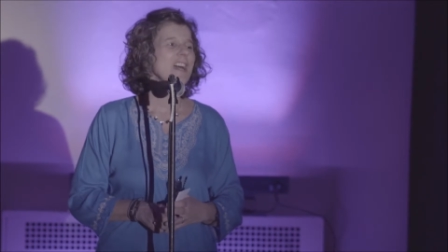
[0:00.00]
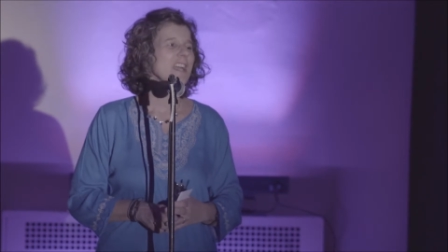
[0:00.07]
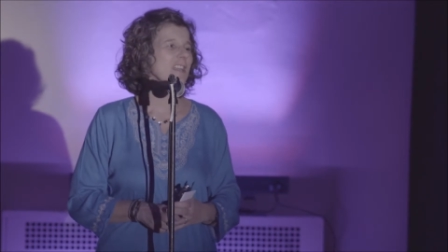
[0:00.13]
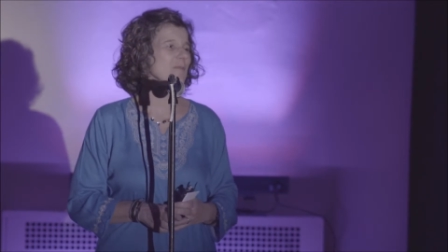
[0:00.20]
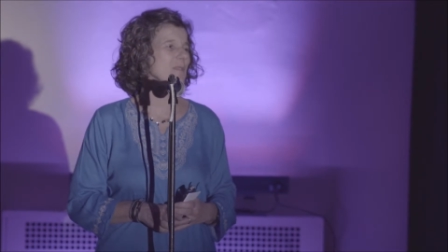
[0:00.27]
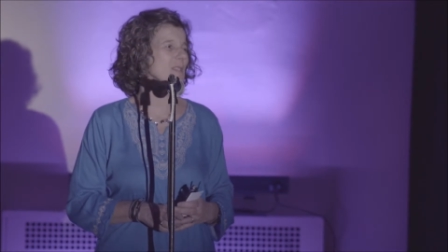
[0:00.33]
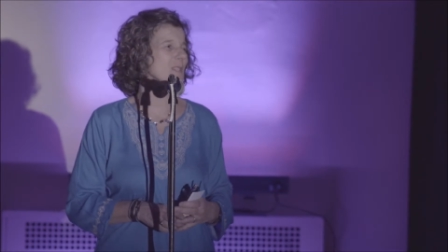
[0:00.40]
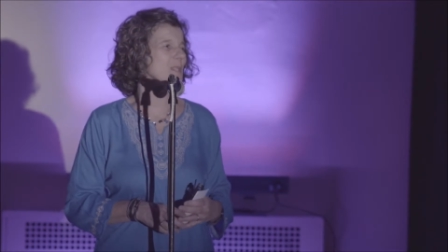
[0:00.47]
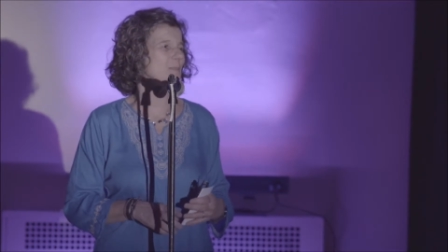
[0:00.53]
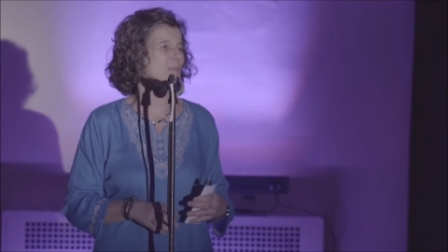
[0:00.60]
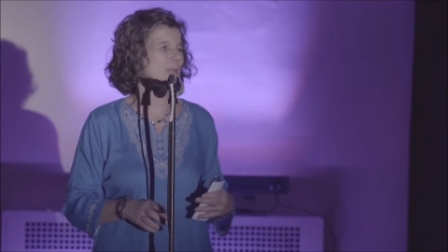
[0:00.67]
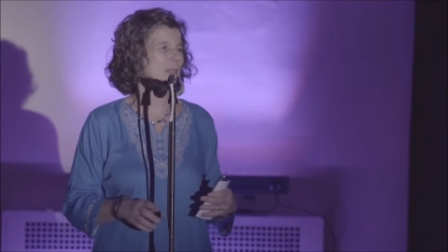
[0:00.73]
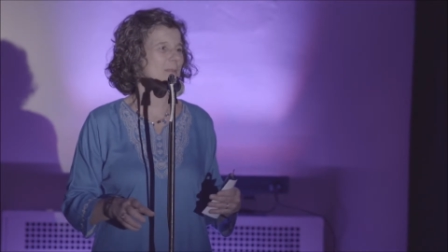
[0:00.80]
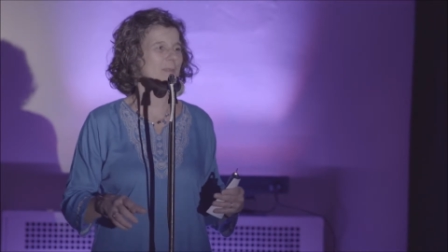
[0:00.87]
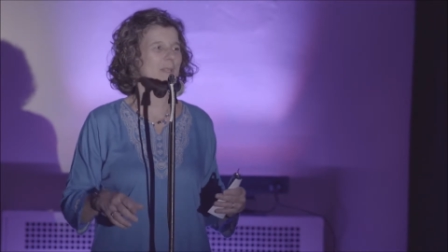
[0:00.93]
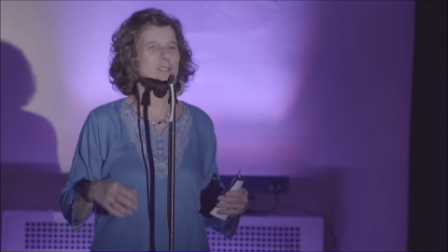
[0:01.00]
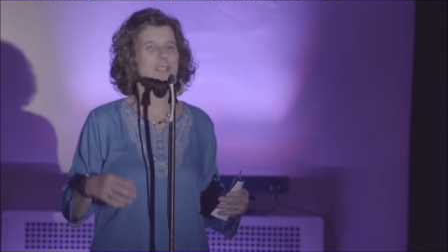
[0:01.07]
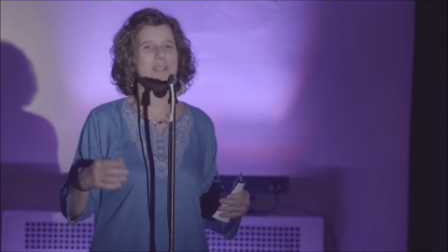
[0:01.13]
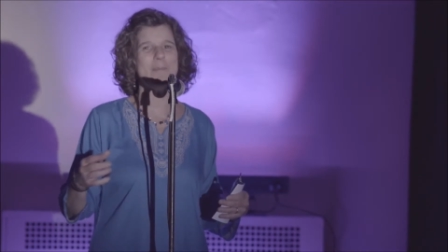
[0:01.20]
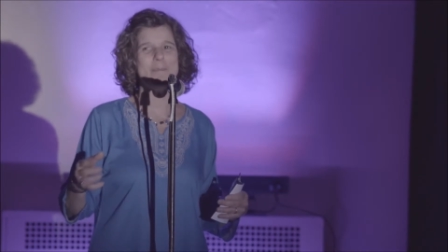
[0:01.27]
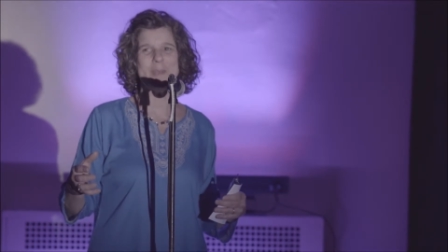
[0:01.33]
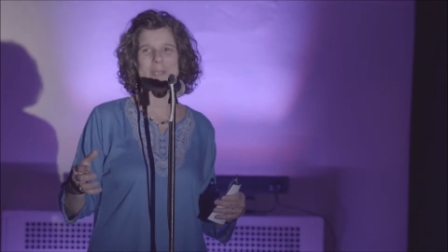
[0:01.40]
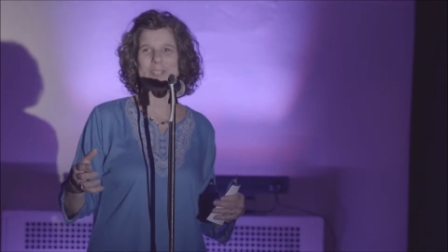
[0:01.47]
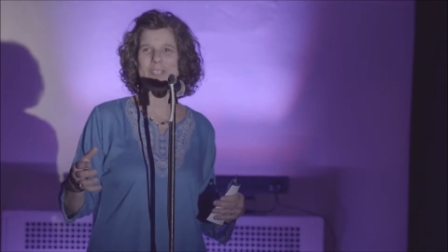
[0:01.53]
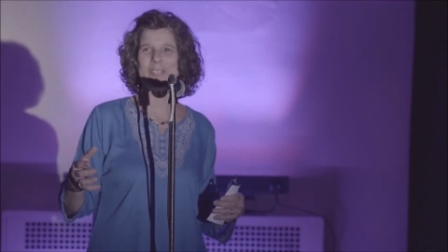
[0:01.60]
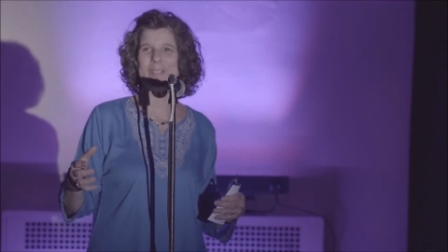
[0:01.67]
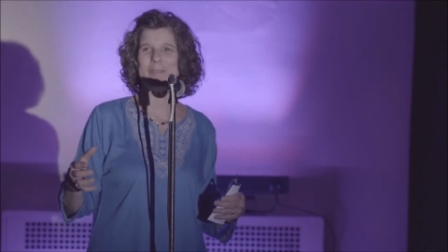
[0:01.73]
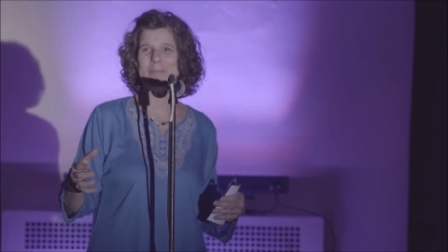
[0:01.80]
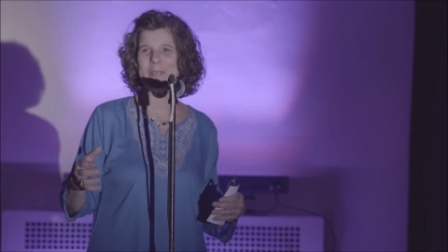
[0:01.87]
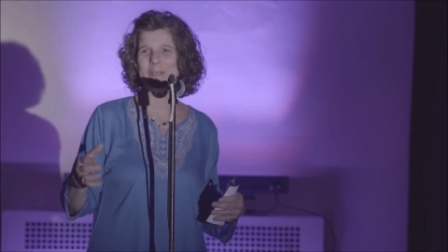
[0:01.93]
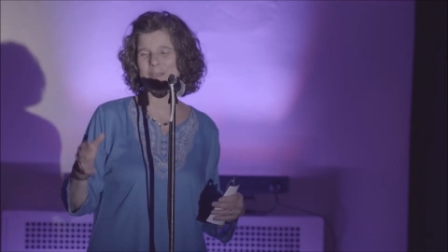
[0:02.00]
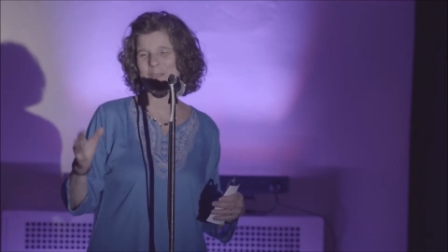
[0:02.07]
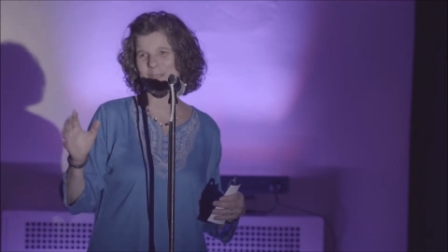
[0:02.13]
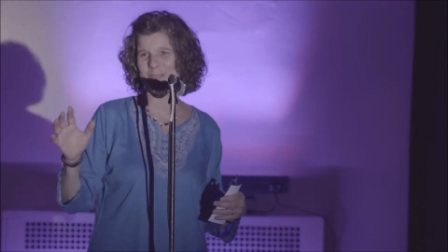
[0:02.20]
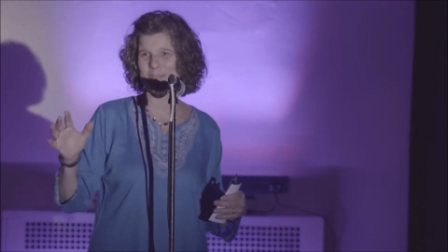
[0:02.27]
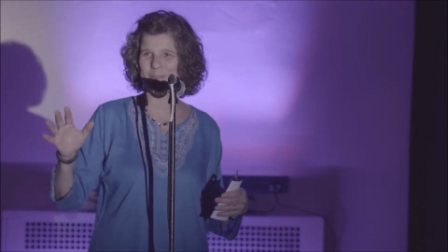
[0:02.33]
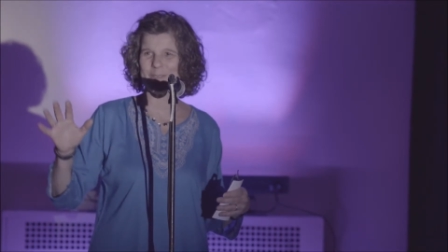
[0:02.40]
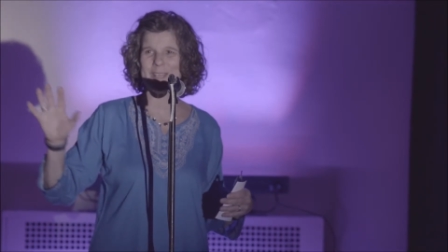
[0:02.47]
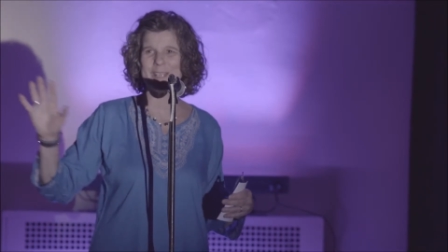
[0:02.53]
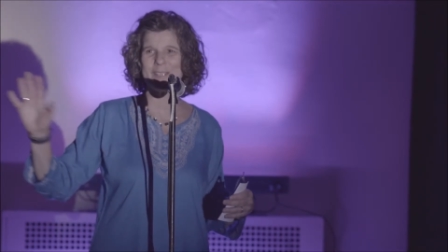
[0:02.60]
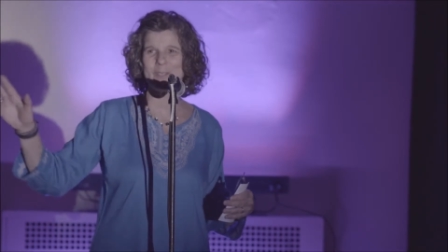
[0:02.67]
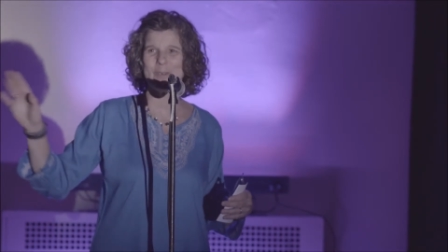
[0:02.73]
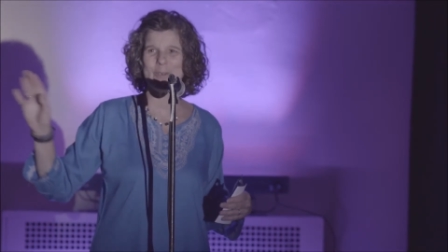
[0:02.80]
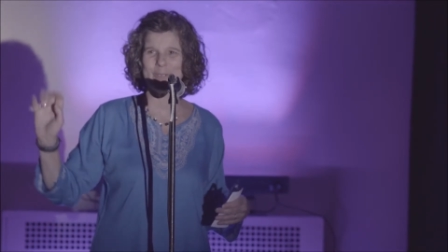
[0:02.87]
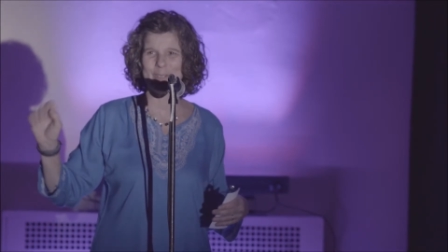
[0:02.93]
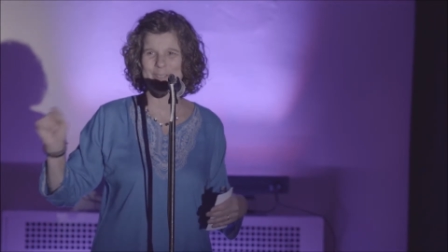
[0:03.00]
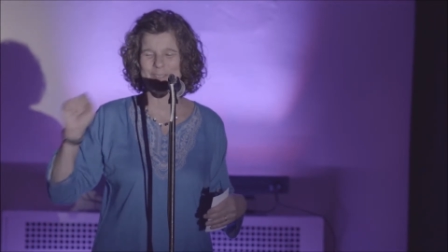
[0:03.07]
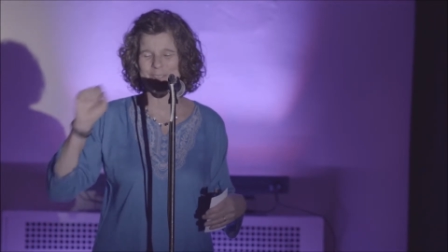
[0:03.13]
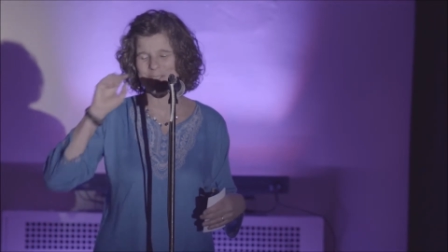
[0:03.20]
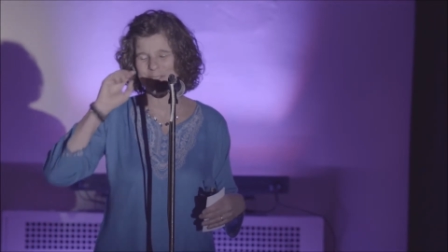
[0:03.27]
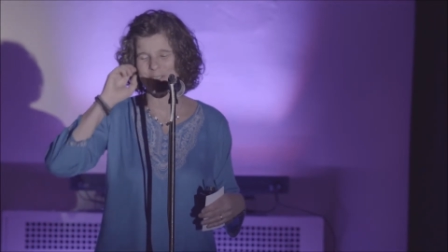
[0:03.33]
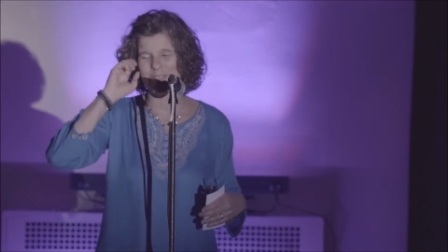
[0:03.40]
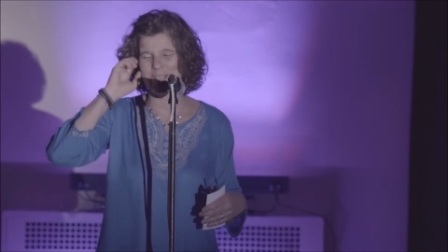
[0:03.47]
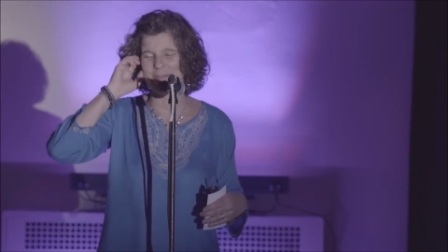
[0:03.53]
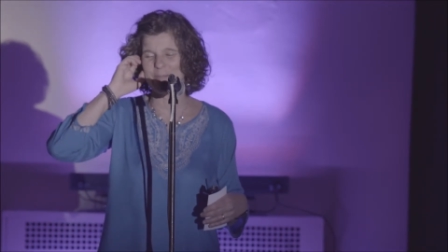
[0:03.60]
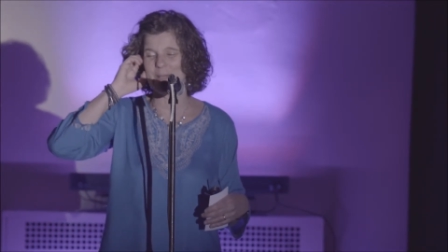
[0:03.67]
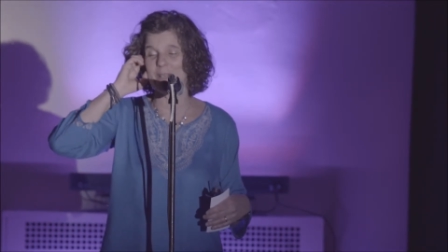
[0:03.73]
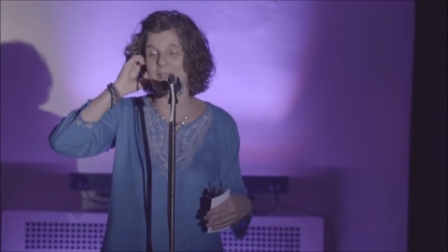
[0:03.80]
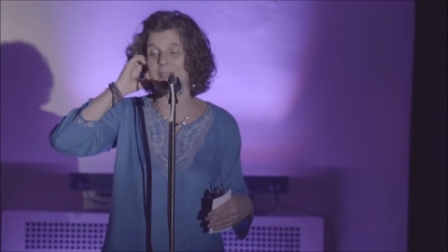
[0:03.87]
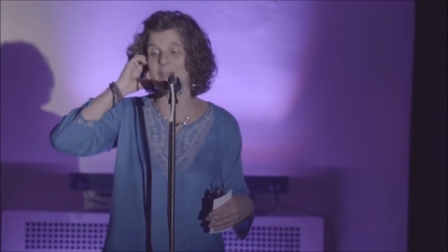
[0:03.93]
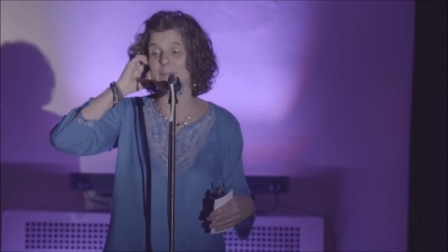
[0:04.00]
It was pretty much a mission because, well, that's a whole other story, but